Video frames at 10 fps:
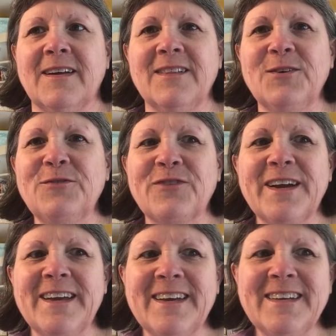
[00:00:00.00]
Hello
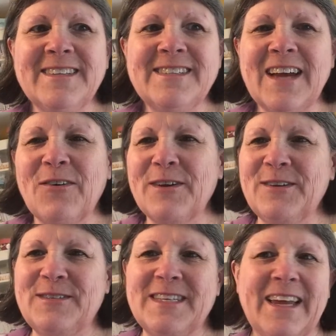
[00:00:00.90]
friends, how are
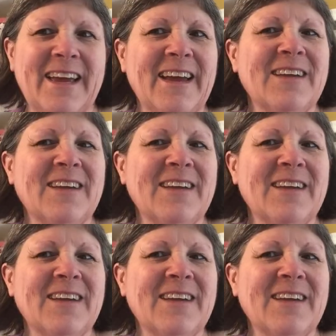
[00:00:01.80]
you today?